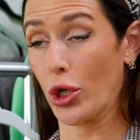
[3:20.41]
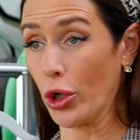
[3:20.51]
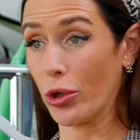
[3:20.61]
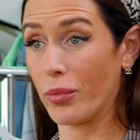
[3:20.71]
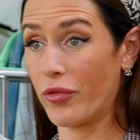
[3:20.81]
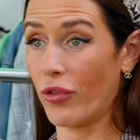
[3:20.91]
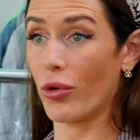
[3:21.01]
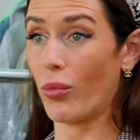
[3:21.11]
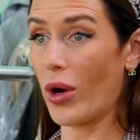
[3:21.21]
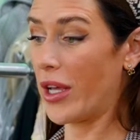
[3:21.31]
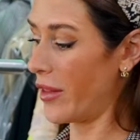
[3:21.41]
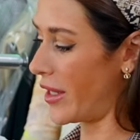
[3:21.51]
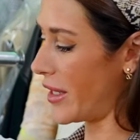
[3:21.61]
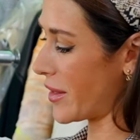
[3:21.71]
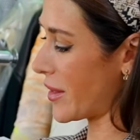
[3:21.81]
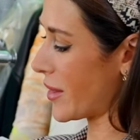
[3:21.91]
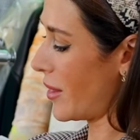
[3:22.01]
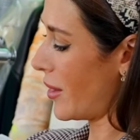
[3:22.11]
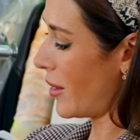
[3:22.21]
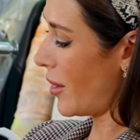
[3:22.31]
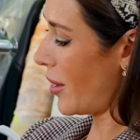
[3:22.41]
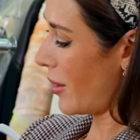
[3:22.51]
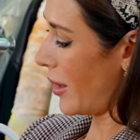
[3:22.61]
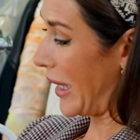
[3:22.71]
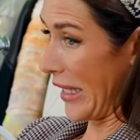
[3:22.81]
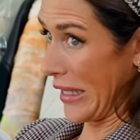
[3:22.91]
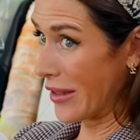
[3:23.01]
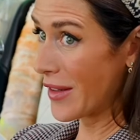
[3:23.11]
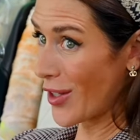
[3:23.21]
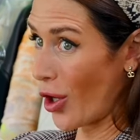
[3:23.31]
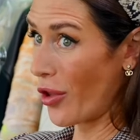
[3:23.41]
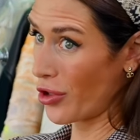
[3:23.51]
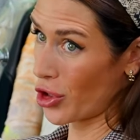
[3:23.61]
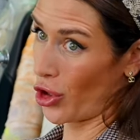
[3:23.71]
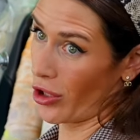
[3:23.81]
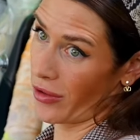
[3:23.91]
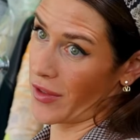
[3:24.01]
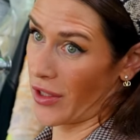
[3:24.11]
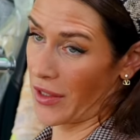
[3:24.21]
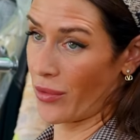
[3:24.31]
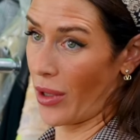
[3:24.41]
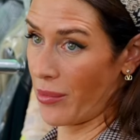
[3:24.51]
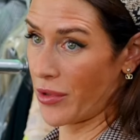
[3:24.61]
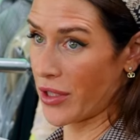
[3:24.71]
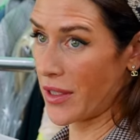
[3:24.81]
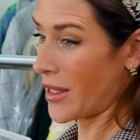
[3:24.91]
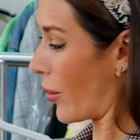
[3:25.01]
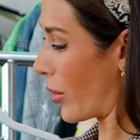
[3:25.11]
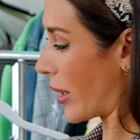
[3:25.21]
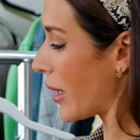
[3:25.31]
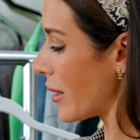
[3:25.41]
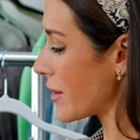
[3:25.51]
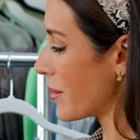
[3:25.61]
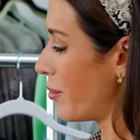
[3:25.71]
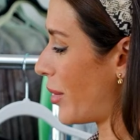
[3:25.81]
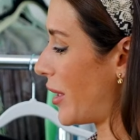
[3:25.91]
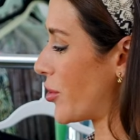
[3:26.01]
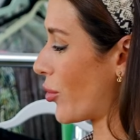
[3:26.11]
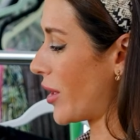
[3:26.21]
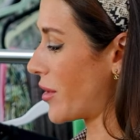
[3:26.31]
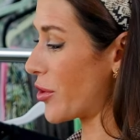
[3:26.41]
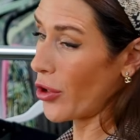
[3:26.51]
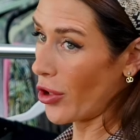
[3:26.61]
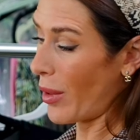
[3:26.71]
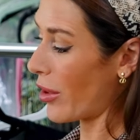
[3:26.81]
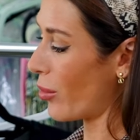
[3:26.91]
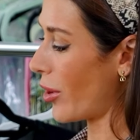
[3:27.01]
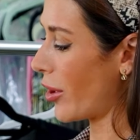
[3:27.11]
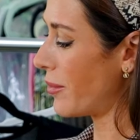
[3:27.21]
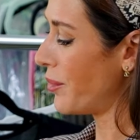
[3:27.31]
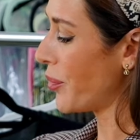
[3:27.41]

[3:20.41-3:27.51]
term for what this is on the shirt. So that's why I'm just gonna say what it is, but don't get deterred by the word.